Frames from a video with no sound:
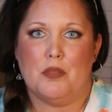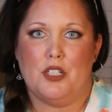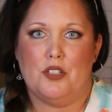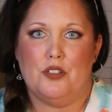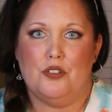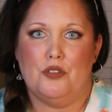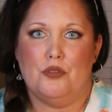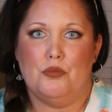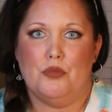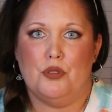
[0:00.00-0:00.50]
my
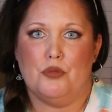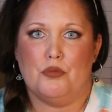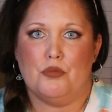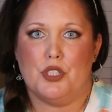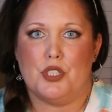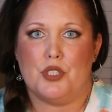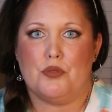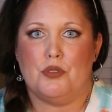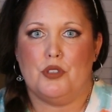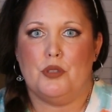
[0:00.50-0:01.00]
new moon
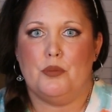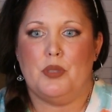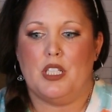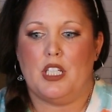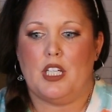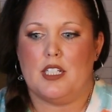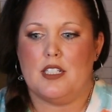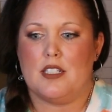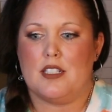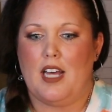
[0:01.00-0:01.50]
ritual
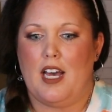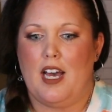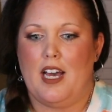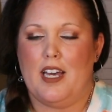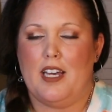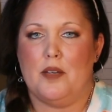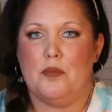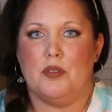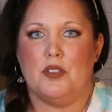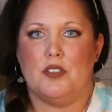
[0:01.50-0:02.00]
because
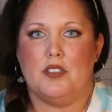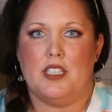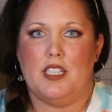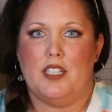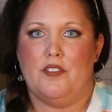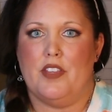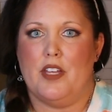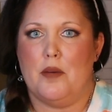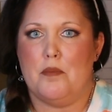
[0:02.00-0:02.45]
I believe